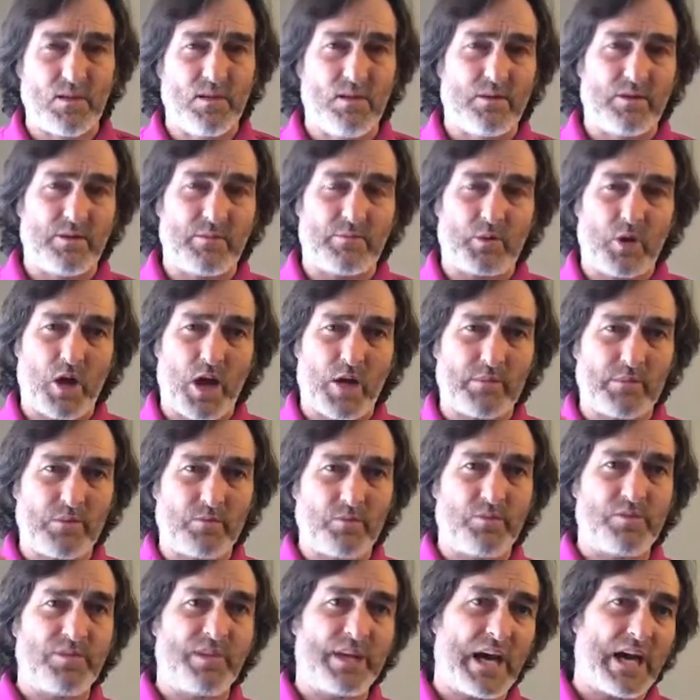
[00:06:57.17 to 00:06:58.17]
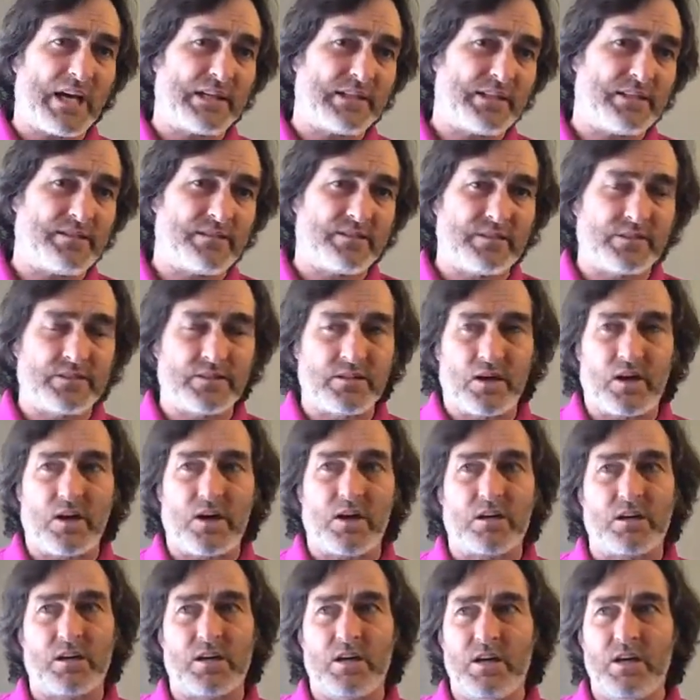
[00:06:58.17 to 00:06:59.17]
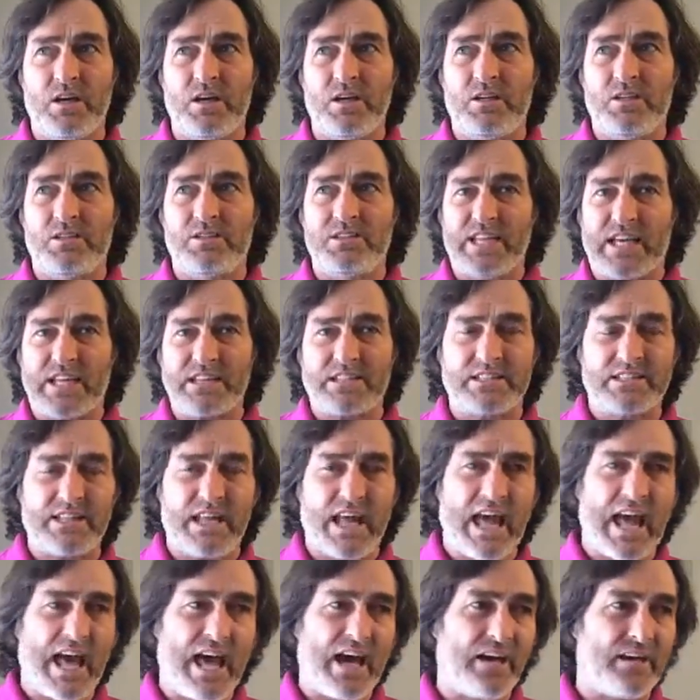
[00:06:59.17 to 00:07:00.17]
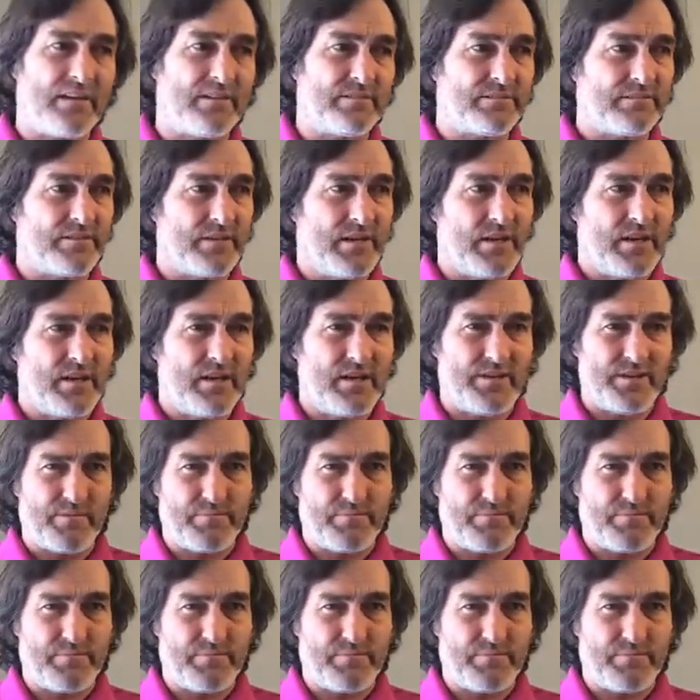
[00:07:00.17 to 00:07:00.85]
The problem with that is the dog doesn't have the